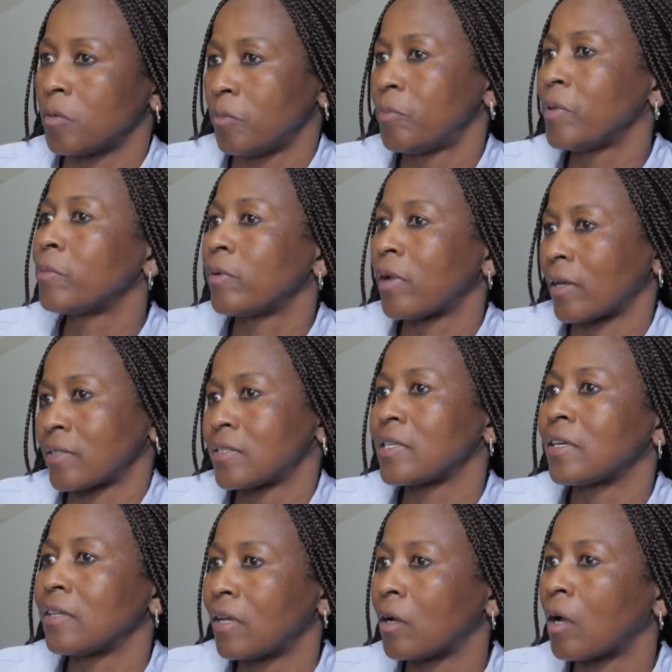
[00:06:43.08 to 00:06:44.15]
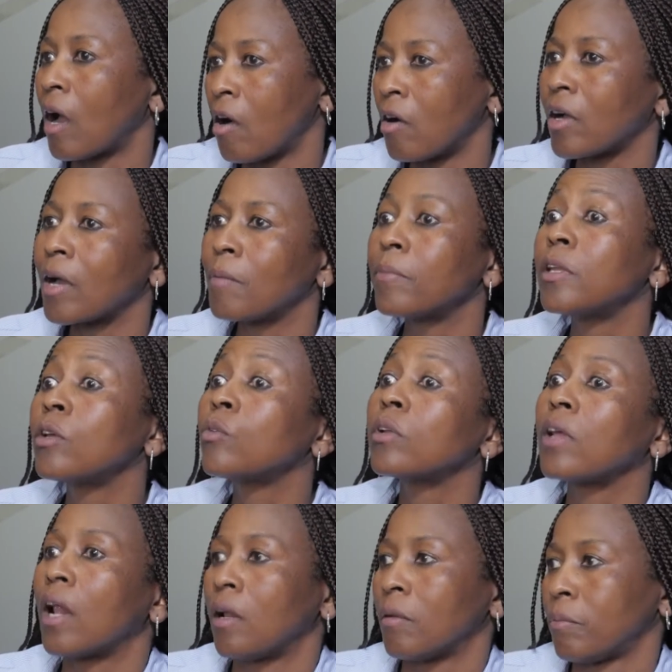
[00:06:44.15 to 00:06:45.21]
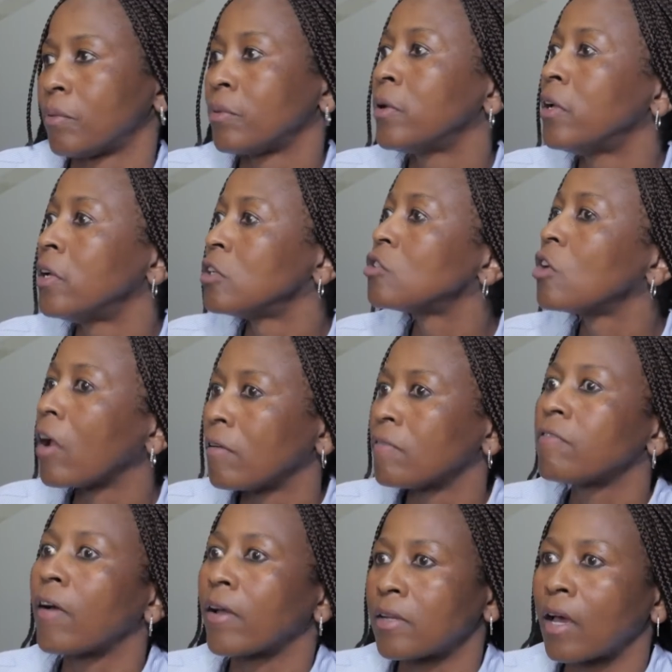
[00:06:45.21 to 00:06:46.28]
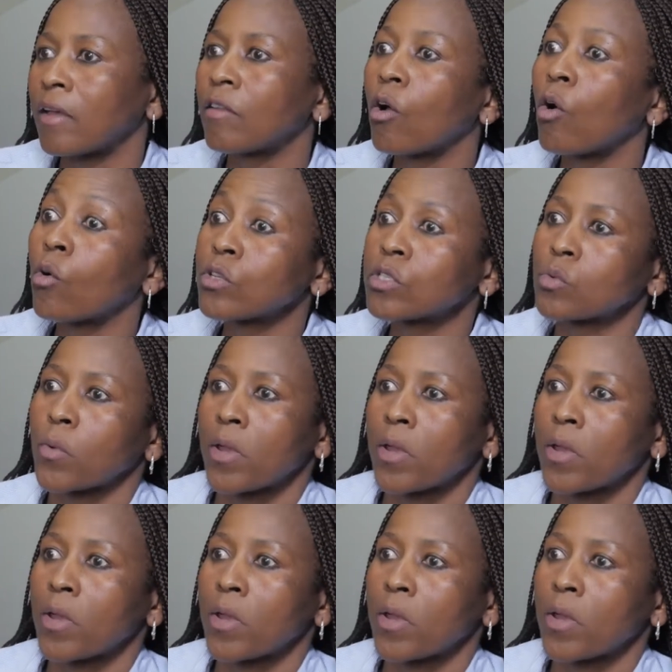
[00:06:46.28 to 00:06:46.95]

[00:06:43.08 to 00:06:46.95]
people like Signa, our company, could help try and find other hosts